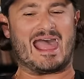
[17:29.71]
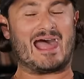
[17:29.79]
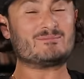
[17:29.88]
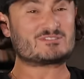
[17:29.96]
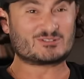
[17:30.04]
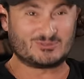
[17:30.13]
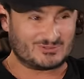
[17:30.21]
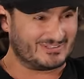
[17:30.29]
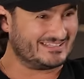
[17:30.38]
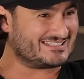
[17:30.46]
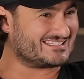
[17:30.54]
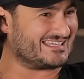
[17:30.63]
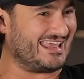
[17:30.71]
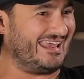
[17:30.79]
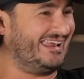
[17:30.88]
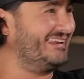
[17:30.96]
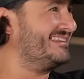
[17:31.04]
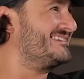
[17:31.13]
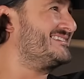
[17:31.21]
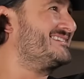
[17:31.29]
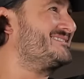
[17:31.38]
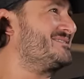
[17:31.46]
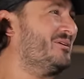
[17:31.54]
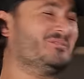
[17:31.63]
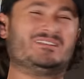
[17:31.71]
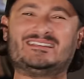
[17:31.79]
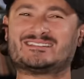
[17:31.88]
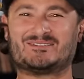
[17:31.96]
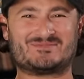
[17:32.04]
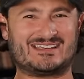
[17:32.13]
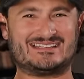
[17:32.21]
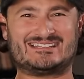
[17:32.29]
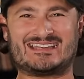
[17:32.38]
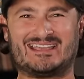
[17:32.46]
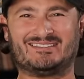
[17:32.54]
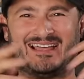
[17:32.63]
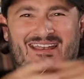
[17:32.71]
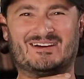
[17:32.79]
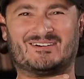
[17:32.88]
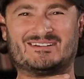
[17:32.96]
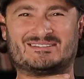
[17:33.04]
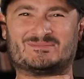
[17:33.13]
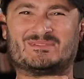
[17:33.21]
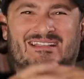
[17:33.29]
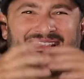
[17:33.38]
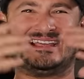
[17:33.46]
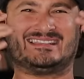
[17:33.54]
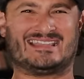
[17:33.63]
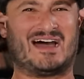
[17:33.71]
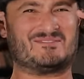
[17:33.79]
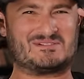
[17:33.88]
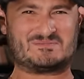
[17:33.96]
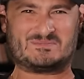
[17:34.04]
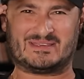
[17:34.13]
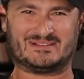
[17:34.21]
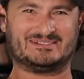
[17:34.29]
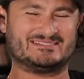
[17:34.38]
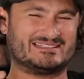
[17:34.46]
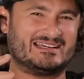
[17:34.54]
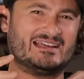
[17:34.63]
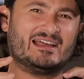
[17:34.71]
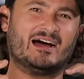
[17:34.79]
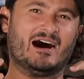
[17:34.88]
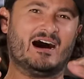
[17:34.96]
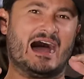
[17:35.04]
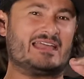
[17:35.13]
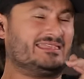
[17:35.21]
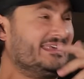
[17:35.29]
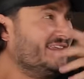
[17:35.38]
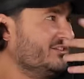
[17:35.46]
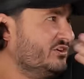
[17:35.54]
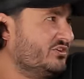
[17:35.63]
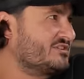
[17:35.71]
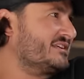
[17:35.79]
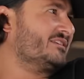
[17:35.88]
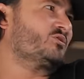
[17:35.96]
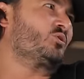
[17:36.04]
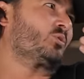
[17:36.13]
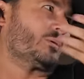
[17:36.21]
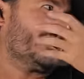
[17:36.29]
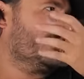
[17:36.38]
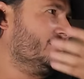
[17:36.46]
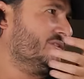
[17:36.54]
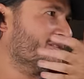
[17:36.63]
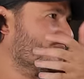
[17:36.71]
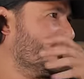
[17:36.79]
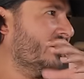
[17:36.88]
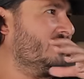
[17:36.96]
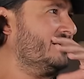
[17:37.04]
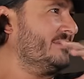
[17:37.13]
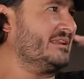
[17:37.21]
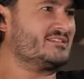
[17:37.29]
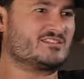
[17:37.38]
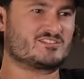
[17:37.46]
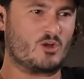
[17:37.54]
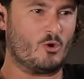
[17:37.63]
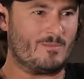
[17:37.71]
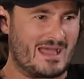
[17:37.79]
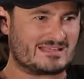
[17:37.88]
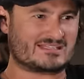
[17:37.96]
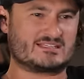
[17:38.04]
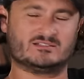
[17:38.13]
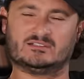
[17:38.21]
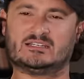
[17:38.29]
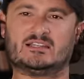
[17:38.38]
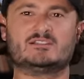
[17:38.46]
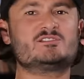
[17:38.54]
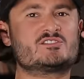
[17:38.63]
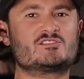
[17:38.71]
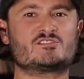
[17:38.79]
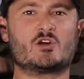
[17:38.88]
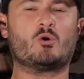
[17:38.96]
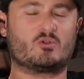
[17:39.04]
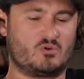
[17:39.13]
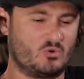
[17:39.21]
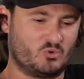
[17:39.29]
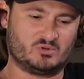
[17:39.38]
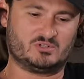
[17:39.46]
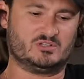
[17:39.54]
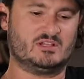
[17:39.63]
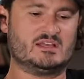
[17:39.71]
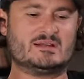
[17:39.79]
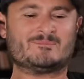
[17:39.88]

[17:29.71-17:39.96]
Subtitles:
Absolutely insane. This is only something Jay Leno or somebody like that would build. I think it looks incredible as well. I mean, it's so masculine. It's so cool.